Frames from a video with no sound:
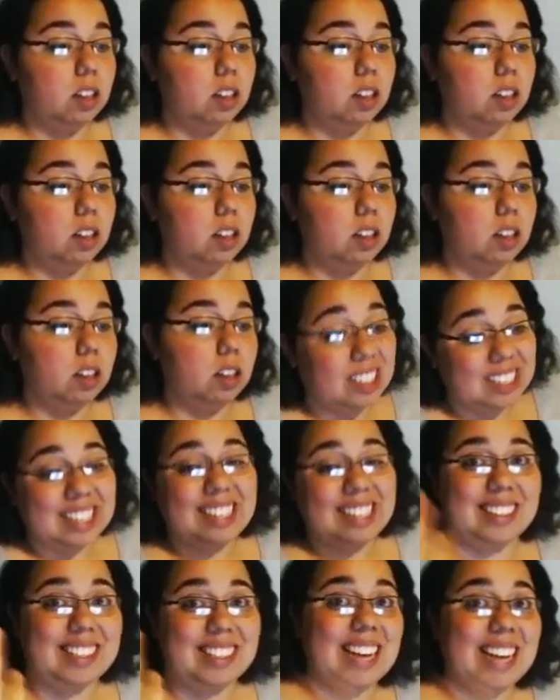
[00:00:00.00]
Which is
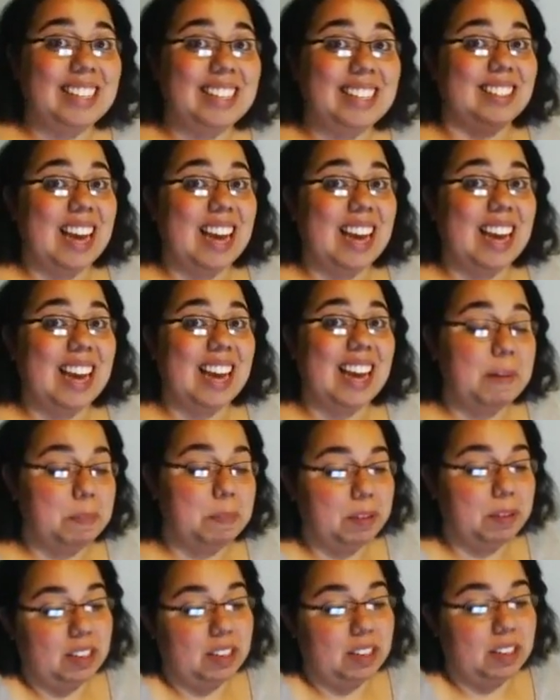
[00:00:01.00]
kind of sad to say,
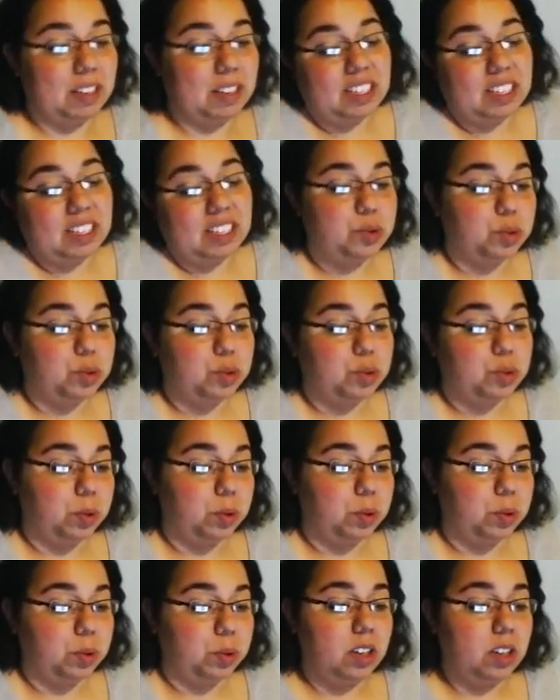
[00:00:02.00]
but it's true.
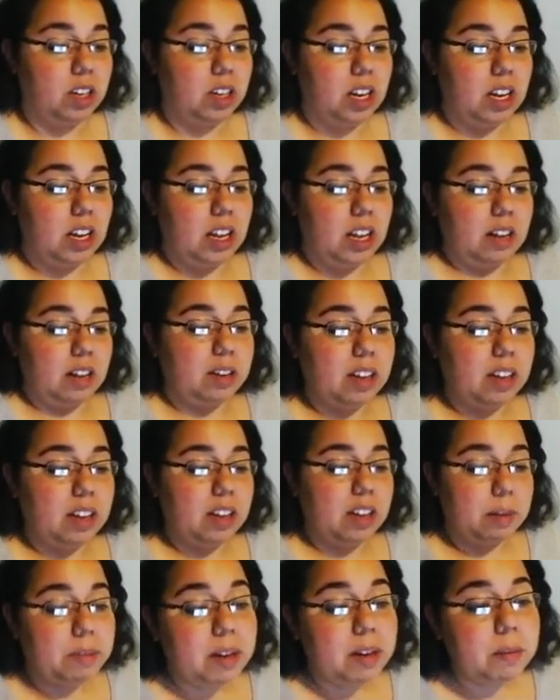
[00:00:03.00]
Well,
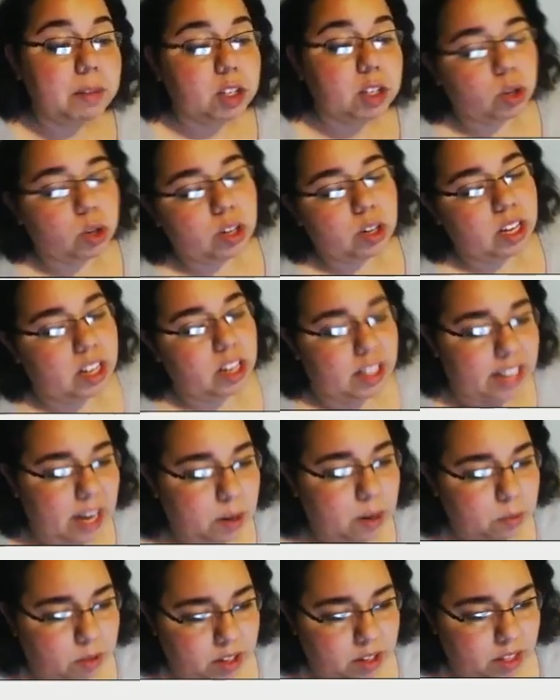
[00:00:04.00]
I'm in a majority on that one.